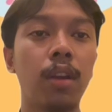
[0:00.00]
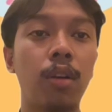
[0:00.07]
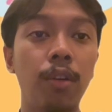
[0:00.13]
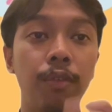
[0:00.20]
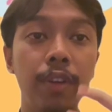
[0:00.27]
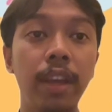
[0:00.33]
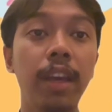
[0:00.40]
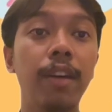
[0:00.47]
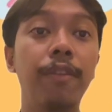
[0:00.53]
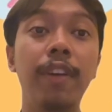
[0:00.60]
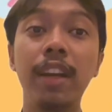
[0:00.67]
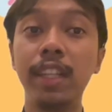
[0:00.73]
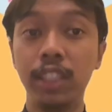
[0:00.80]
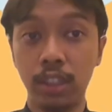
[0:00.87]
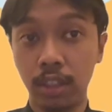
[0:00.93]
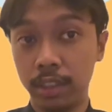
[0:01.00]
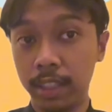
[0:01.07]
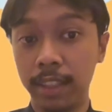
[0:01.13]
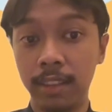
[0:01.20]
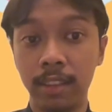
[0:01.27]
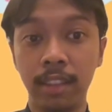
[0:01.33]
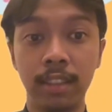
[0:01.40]
convey a very short
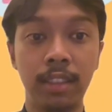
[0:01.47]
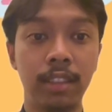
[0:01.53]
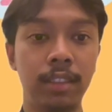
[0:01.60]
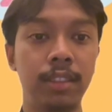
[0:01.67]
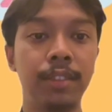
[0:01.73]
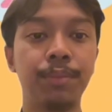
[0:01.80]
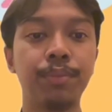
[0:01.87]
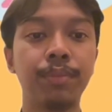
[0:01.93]
sentences.